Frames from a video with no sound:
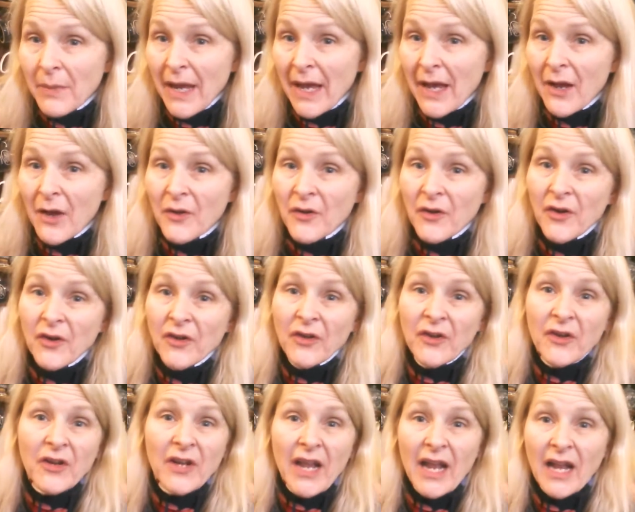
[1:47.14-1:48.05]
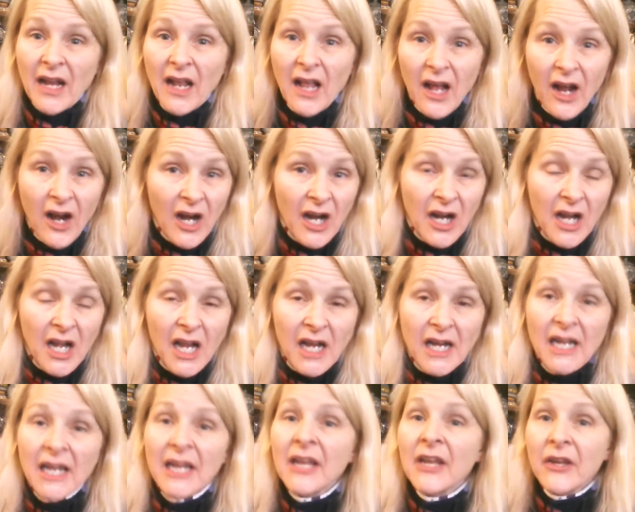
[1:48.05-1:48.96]
powder. You could add
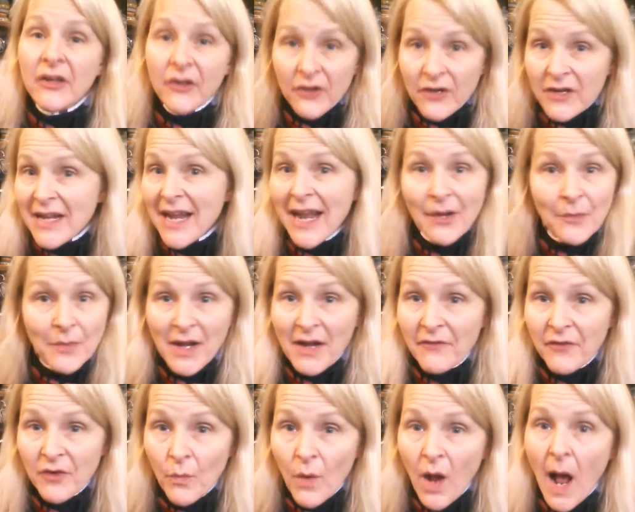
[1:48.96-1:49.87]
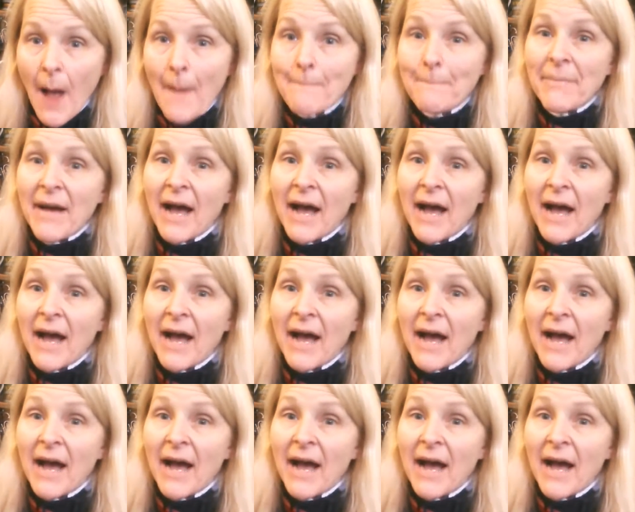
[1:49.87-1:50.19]
garlic. You can add whatever you want.